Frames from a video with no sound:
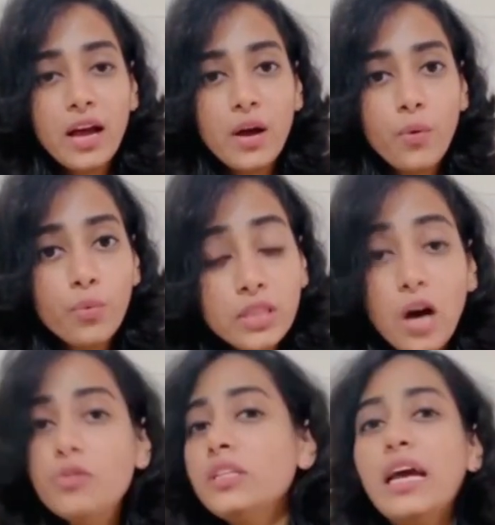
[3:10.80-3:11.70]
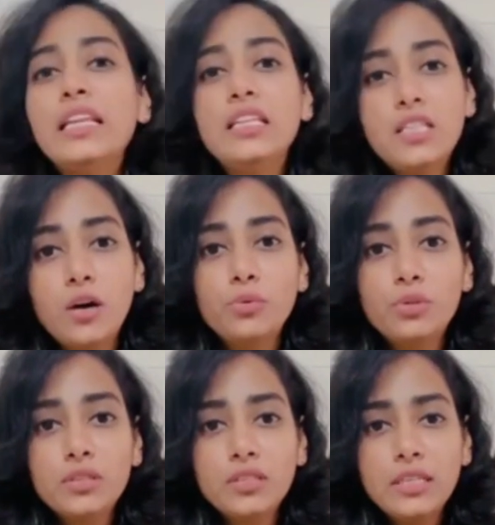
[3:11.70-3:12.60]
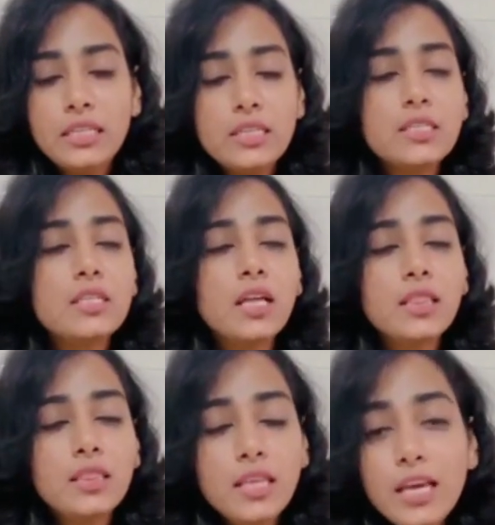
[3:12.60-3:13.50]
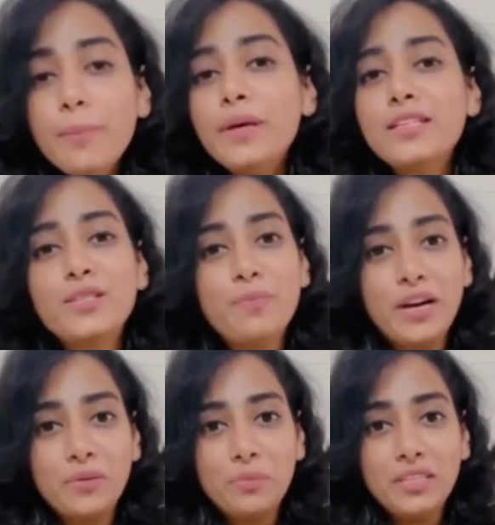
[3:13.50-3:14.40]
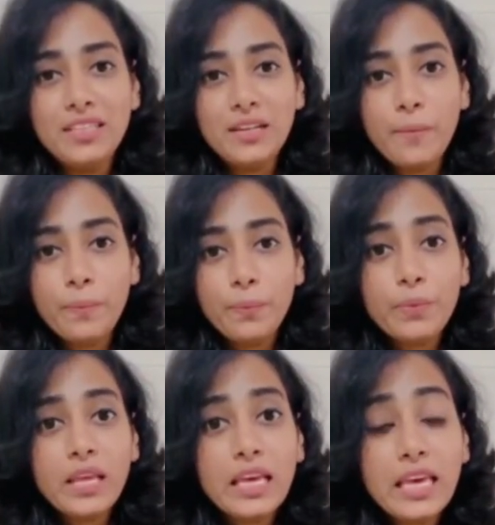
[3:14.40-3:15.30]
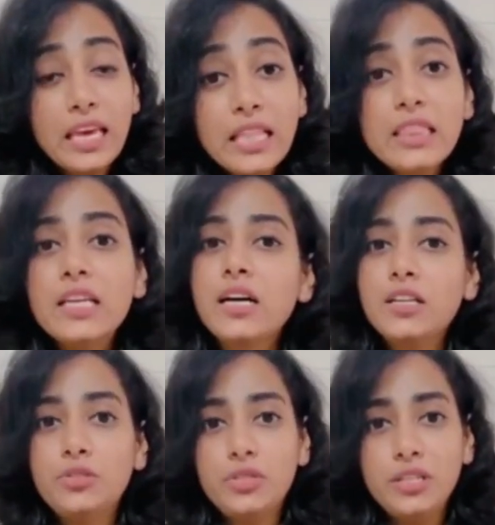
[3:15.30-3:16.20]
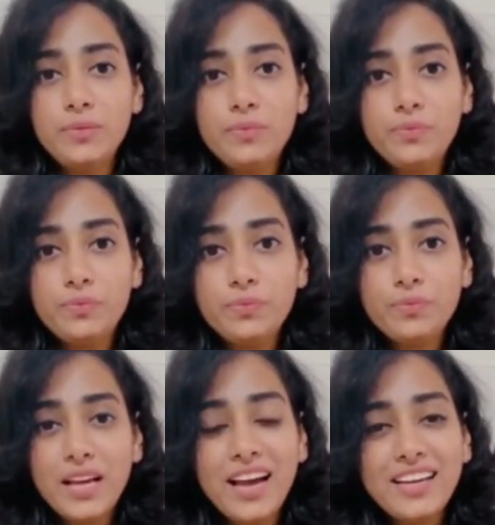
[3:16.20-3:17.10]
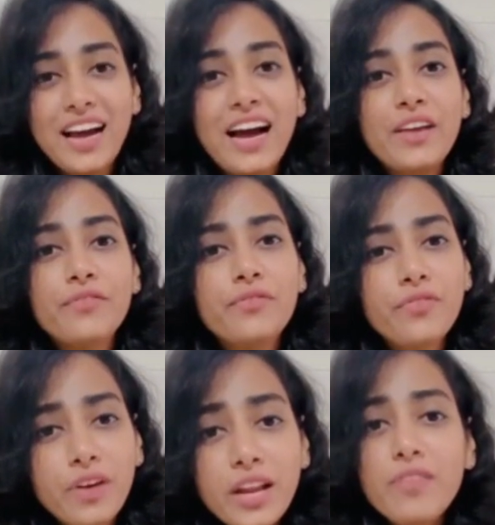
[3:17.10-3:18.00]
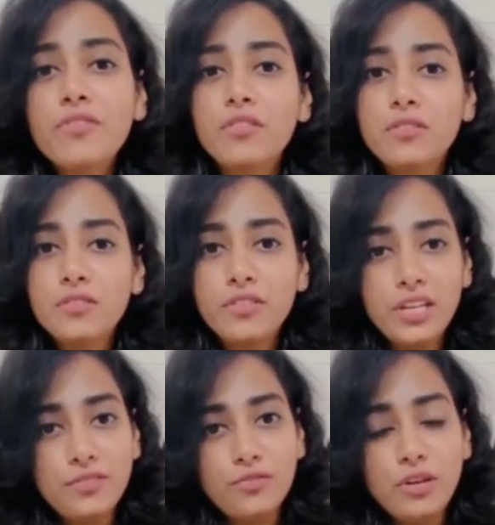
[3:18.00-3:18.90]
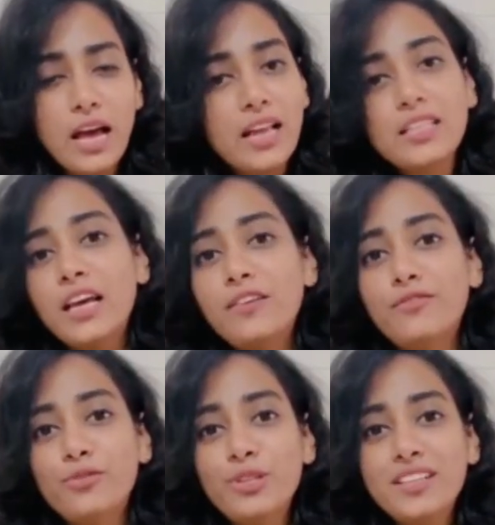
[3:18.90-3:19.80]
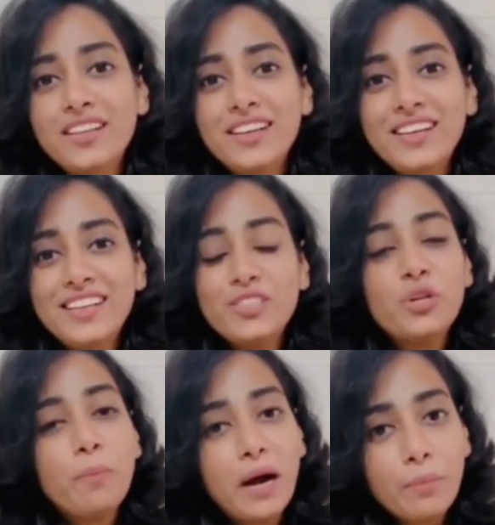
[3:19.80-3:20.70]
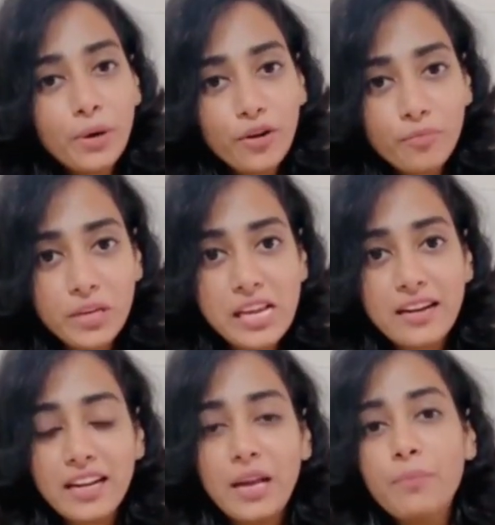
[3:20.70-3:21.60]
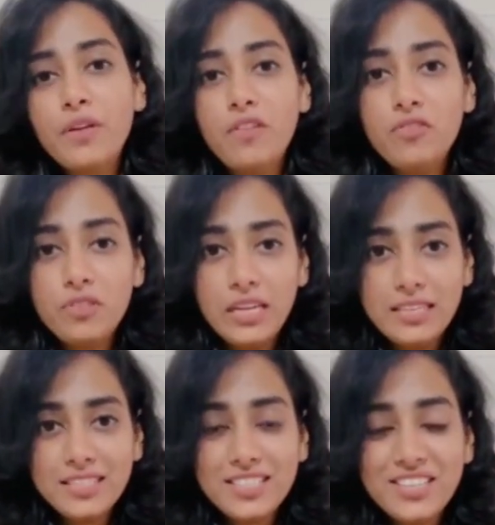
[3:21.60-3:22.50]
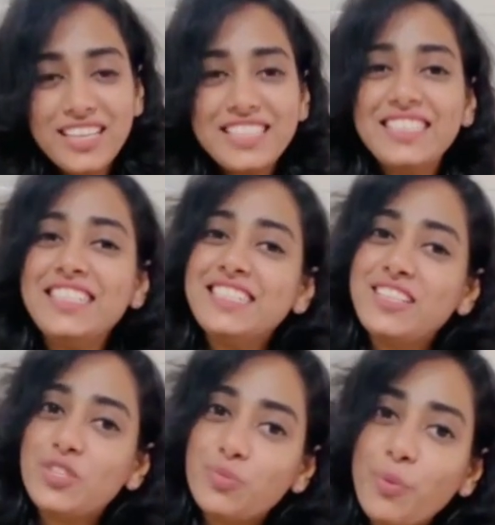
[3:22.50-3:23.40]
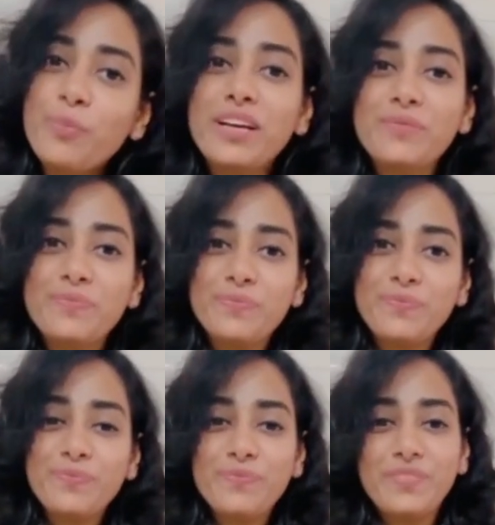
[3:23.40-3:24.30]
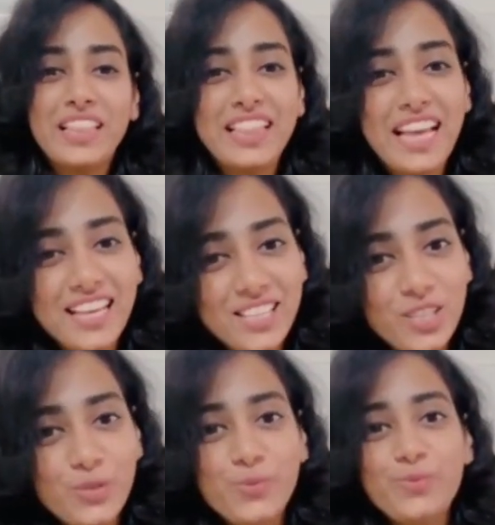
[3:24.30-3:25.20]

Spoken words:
without any doubt, it is the best department in the country, and I am forever grateful and thankful to Department of Pediatric and Preventive Dentistry, GDCH Mumbai. Thank you.